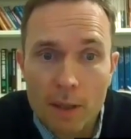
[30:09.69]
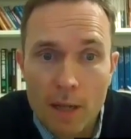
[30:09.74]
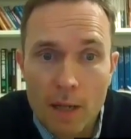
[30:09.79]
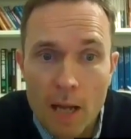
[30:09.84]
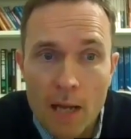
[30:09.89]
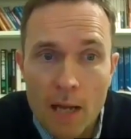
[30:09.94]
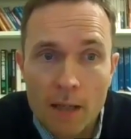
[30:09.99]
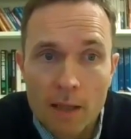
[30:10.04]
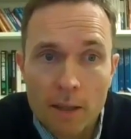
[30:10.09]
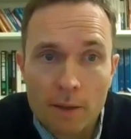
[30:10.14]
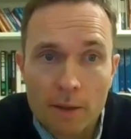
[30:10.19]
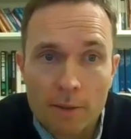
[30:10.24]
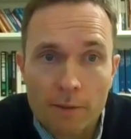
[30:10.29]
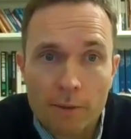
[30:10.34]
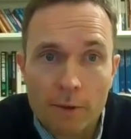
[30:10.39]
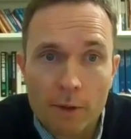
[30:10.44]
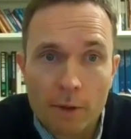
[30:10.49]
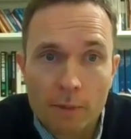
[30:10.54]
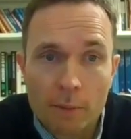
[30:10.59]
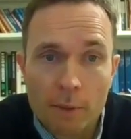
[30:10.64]
land at
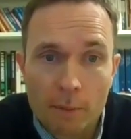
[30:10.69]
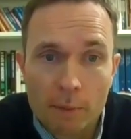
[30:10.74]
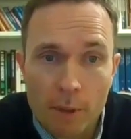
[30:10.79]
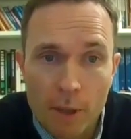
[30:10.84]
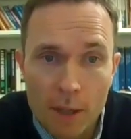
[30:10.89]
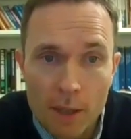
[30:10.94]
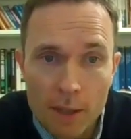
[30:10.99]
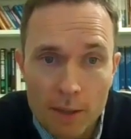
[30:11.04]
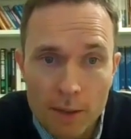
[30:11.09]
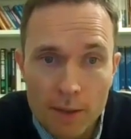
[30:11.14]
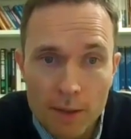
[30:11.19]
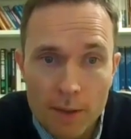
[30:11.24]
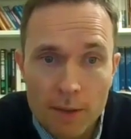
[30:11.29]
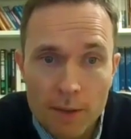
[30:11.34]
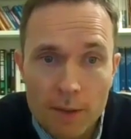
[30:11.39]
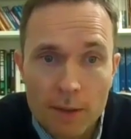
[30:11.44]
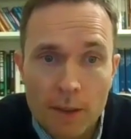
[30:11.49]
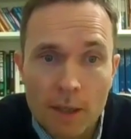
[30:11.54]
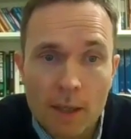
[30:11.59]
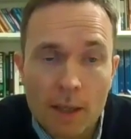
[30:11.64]
affordable
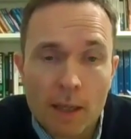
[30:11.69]
prices.